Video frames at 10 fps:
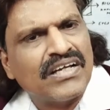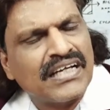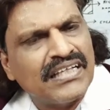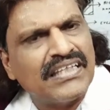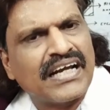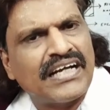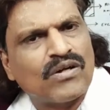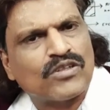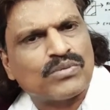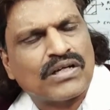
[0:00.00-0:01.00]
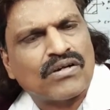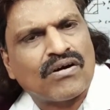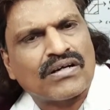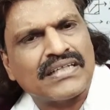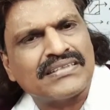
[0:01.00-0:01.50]
in the right occipital
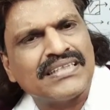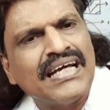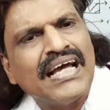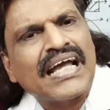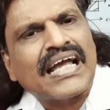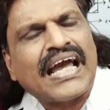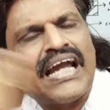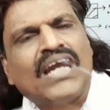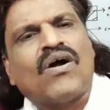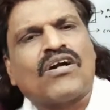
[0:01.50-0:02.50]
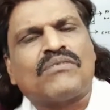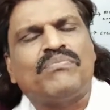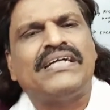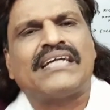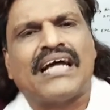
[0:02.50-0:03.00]
cortex cannot
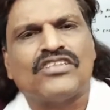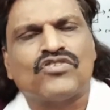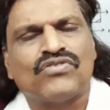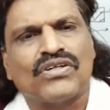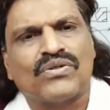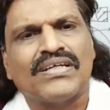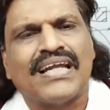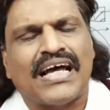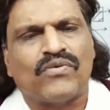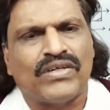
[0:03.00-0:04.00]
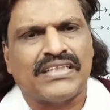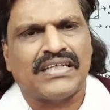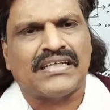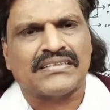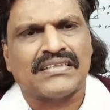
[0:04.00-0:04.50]
be transferred to the language
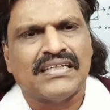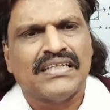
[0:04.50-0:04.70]
areas.